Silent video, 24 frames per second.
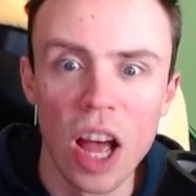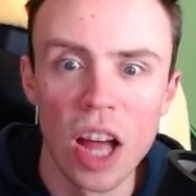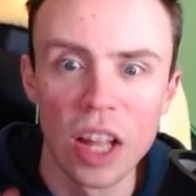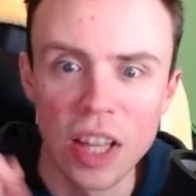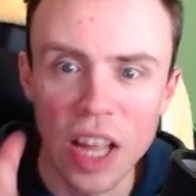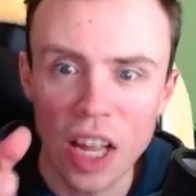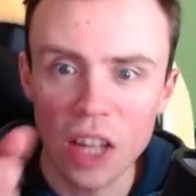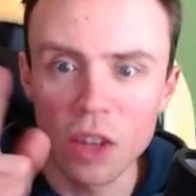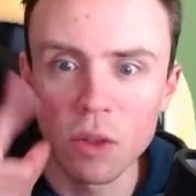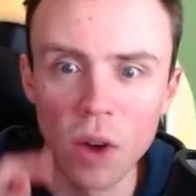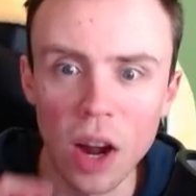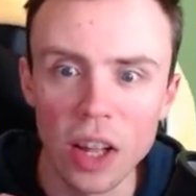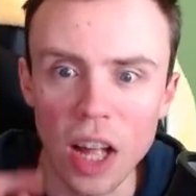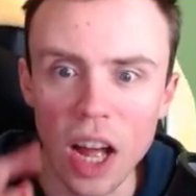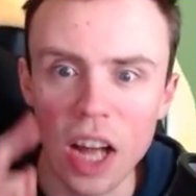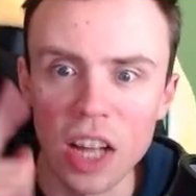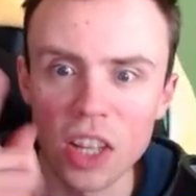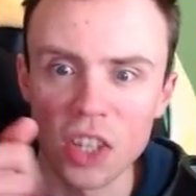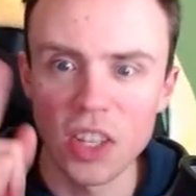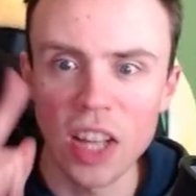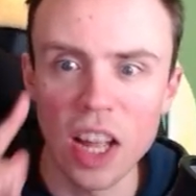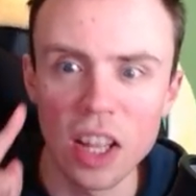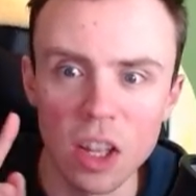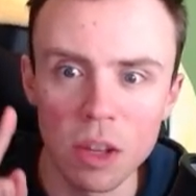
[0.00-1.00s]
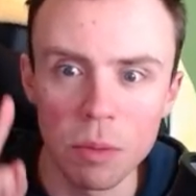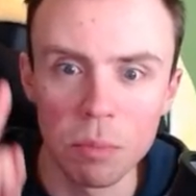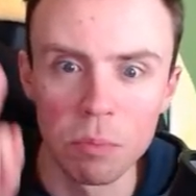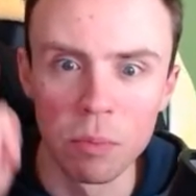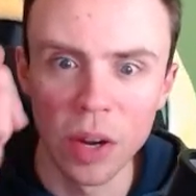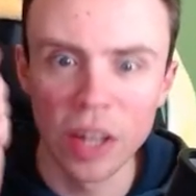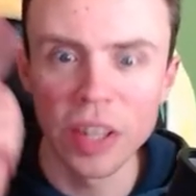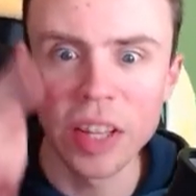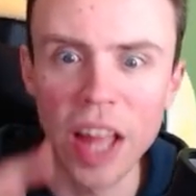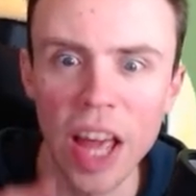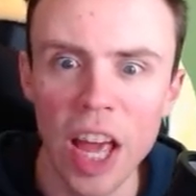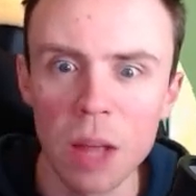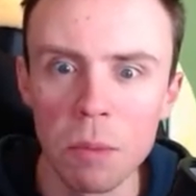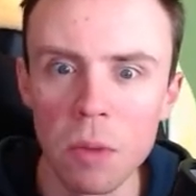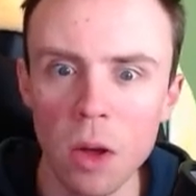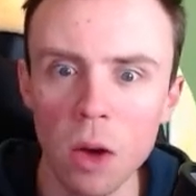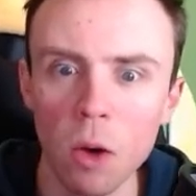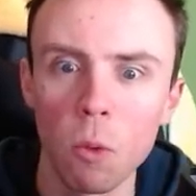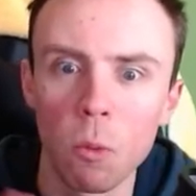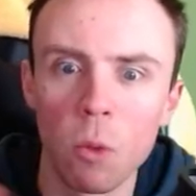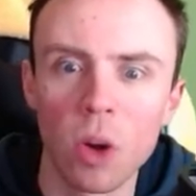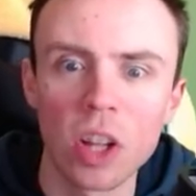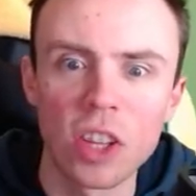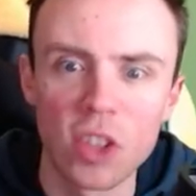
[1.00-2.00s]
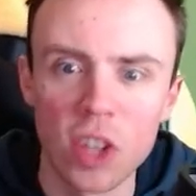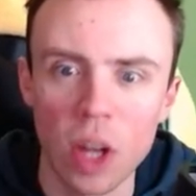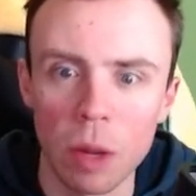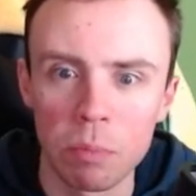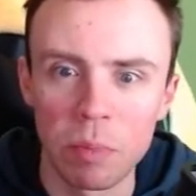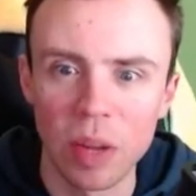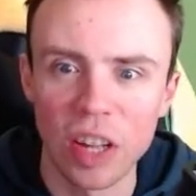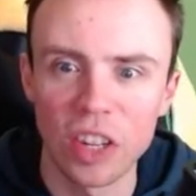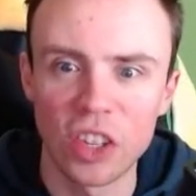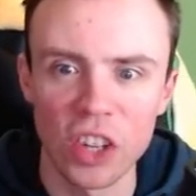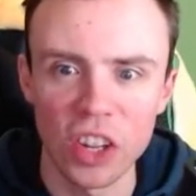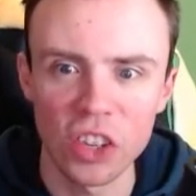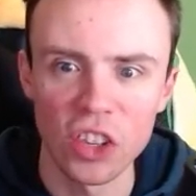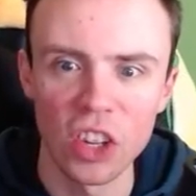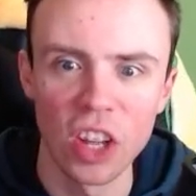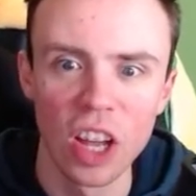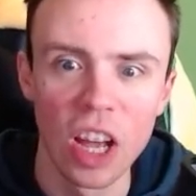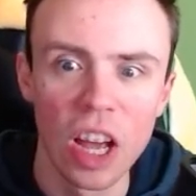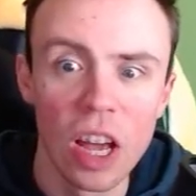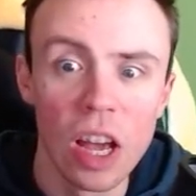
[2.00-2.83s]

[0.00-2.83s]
That's right, I said it. Bring the hate mail. What's up, bitches?